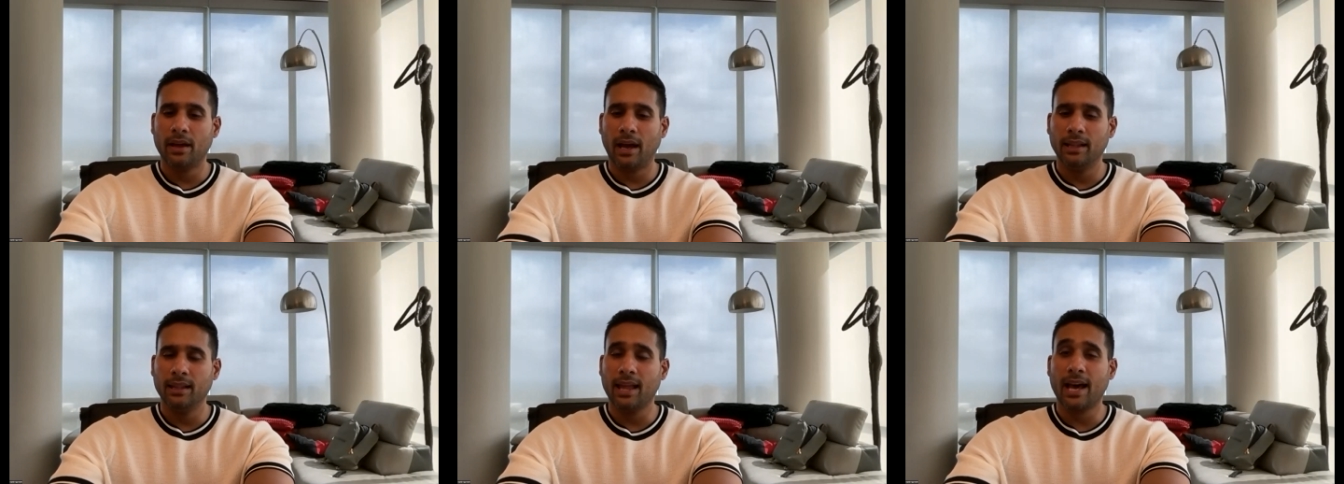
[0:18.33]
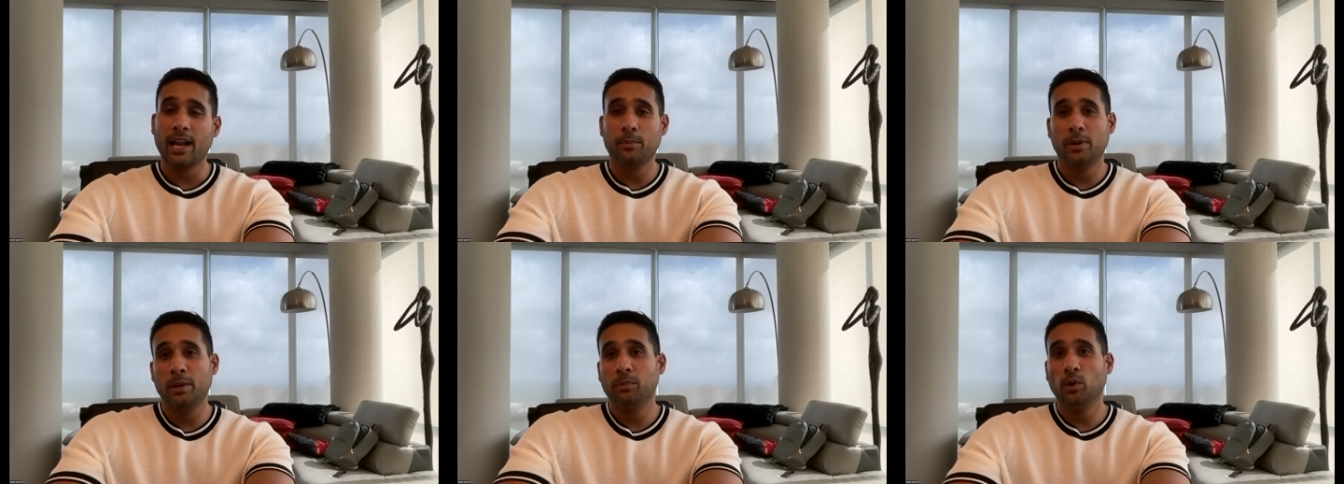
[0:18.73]
a lot
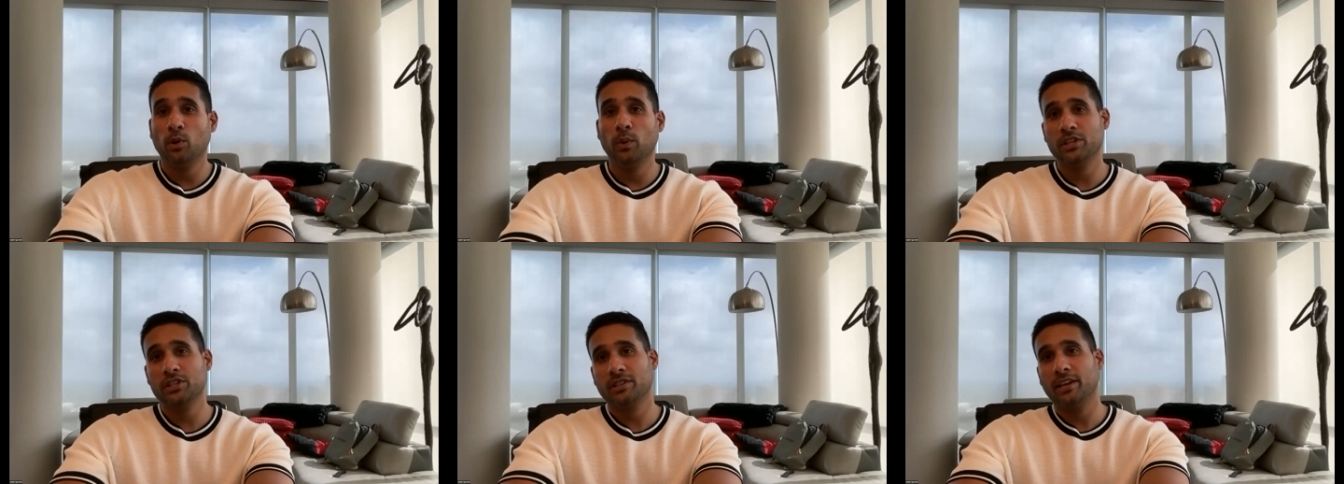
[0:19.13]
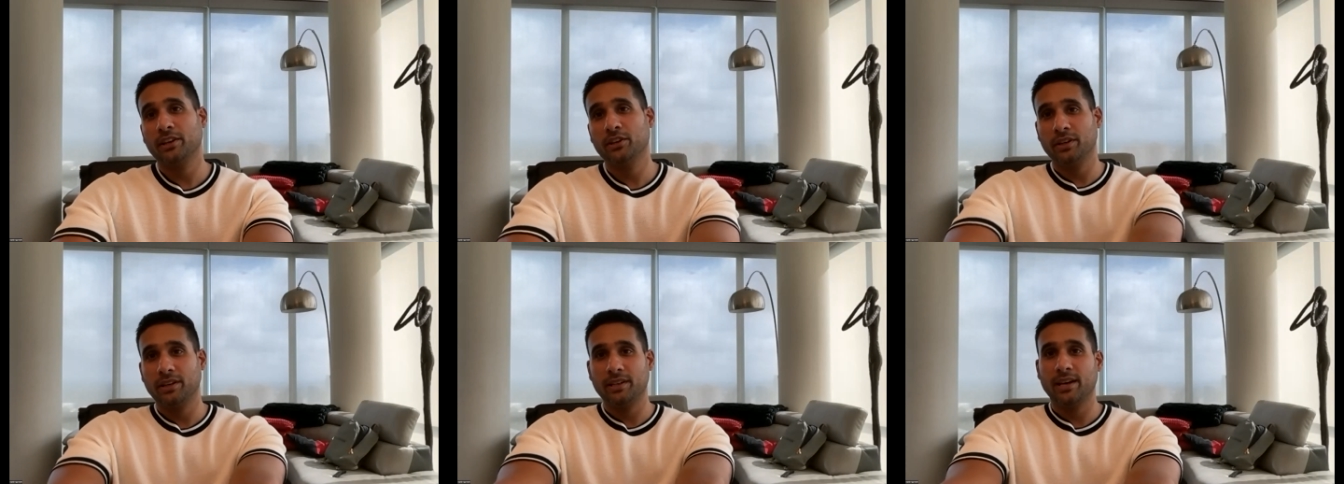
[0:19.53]
of people wish they
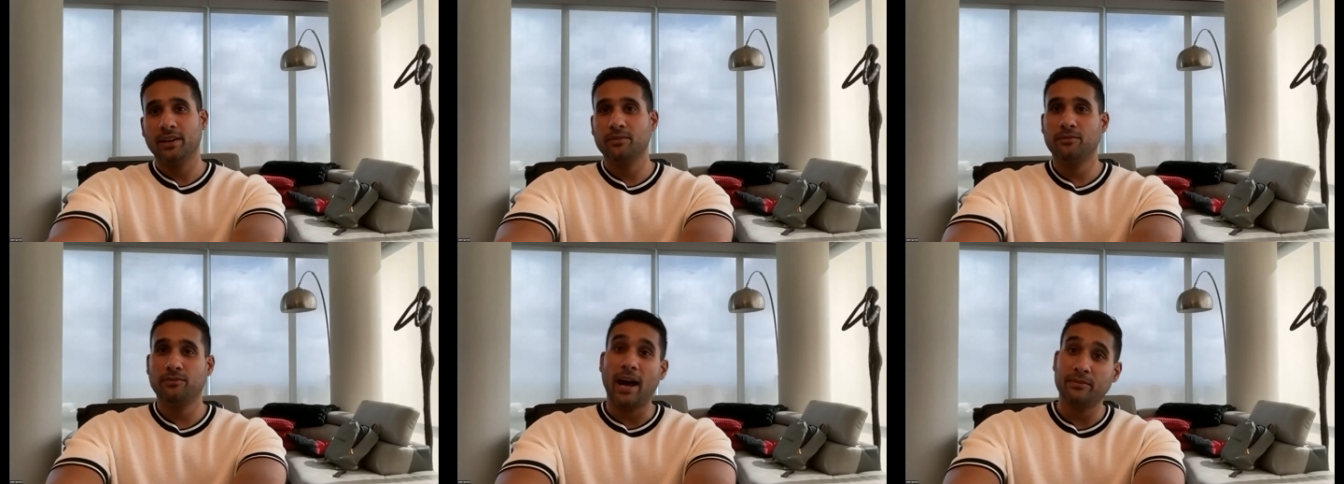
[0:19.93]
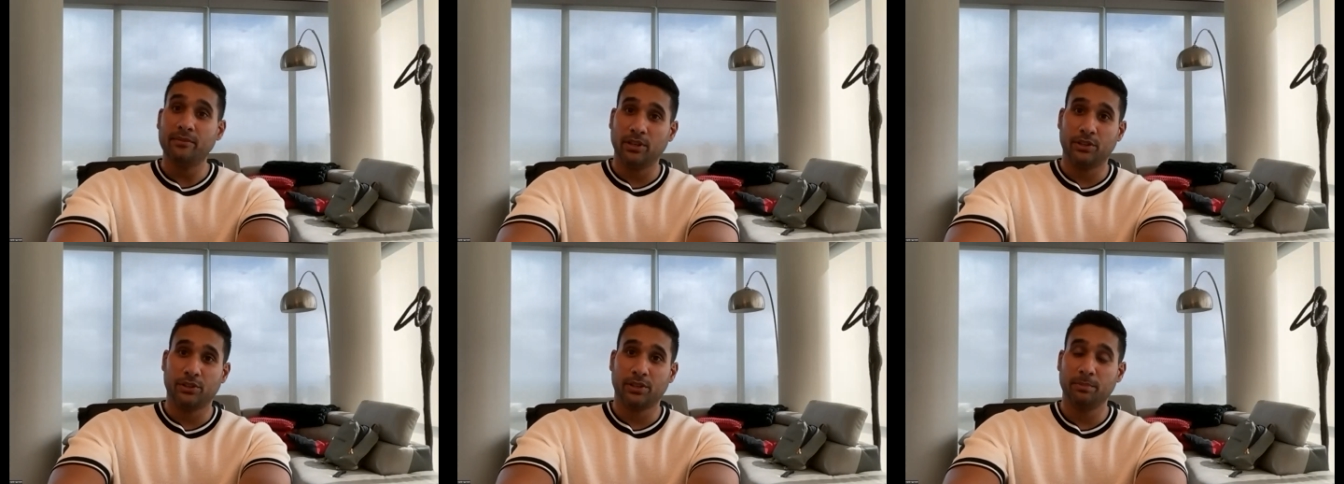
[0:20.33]
could have done
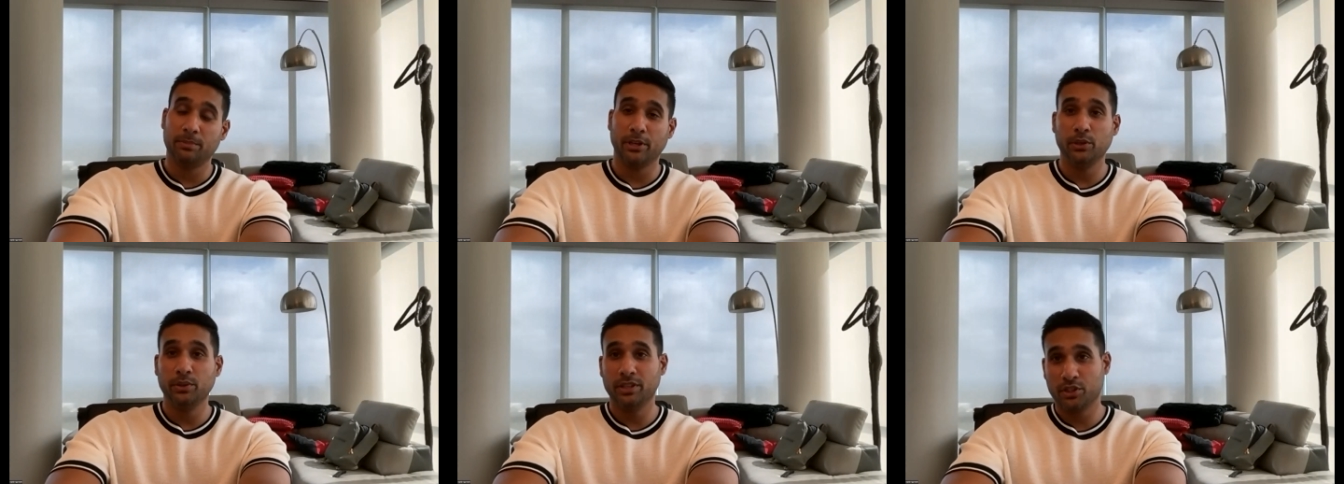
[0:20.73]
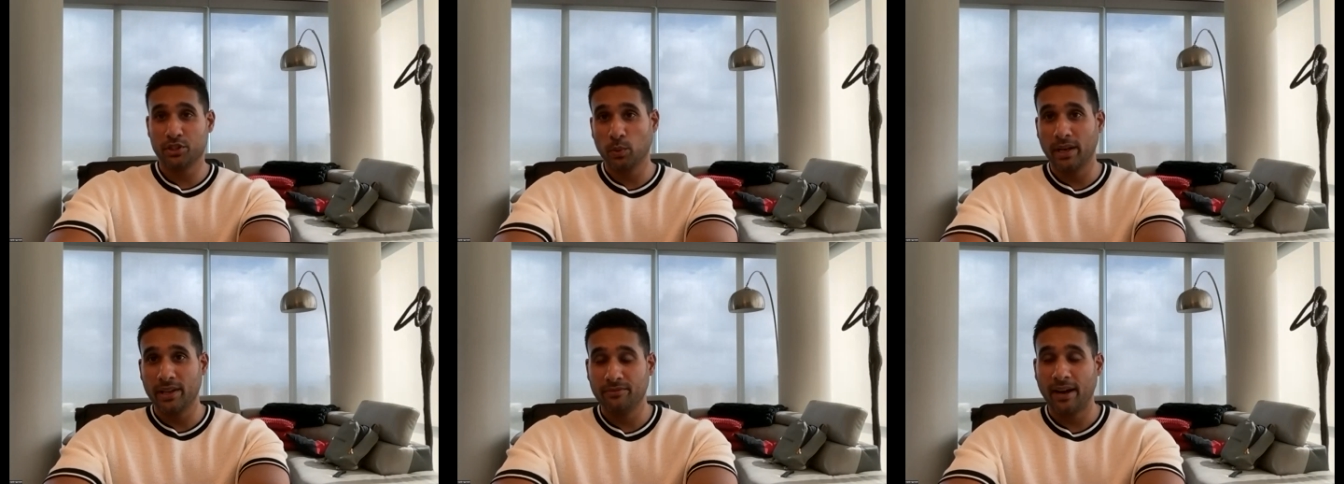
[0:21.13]
500, but you did
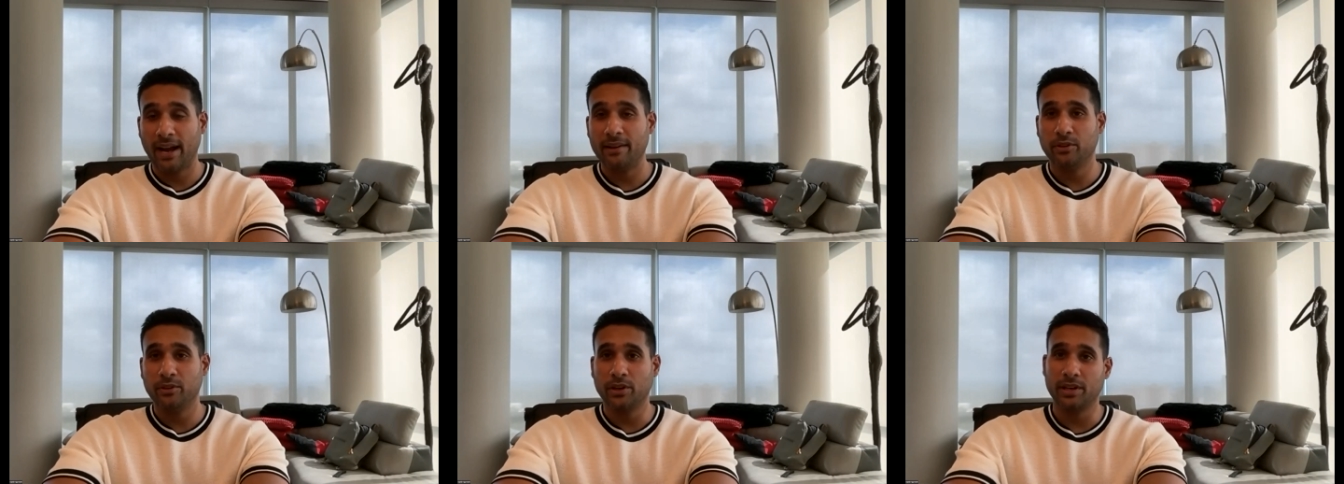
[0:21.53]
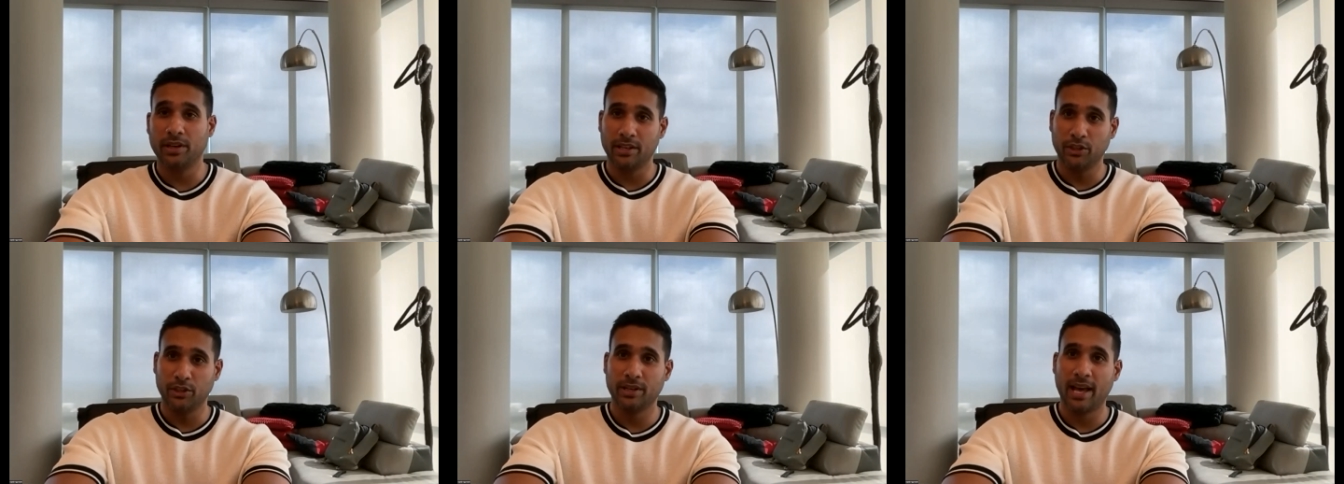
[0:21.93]
2,500
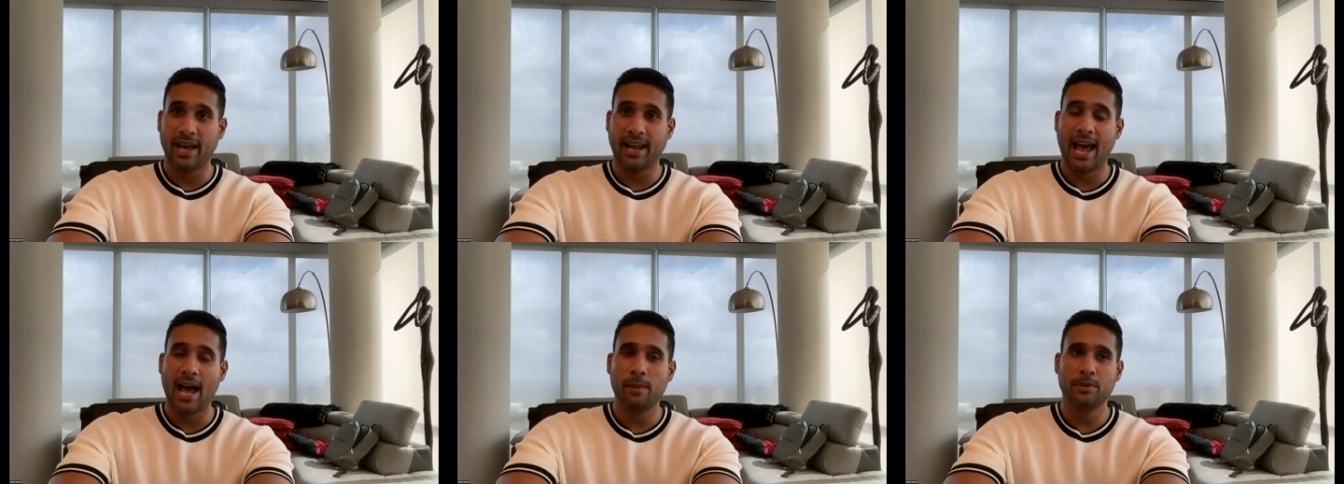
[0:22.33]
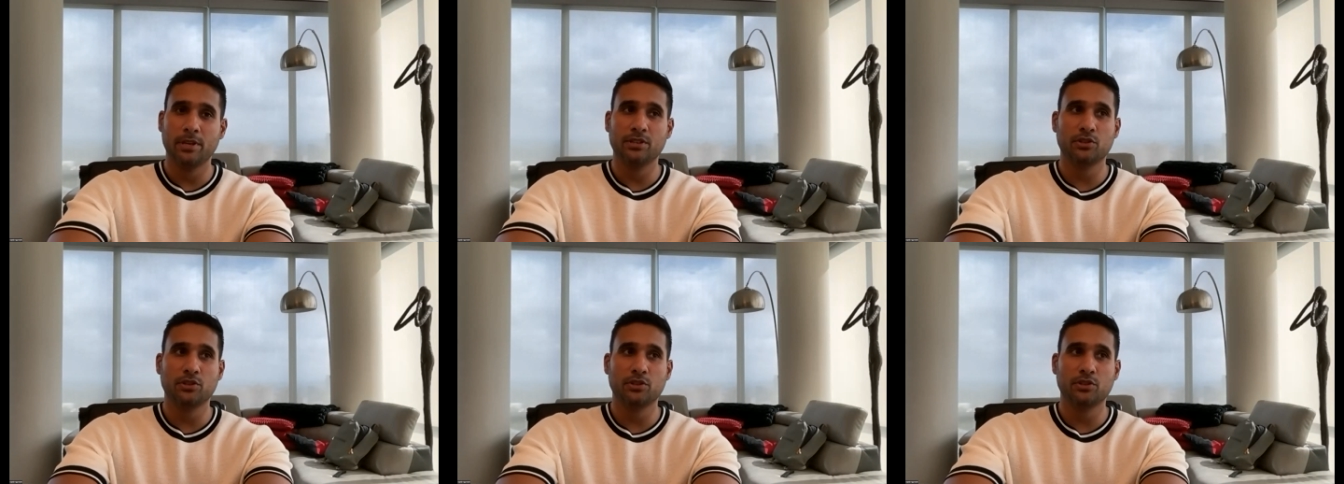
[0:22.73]
and you're not happy.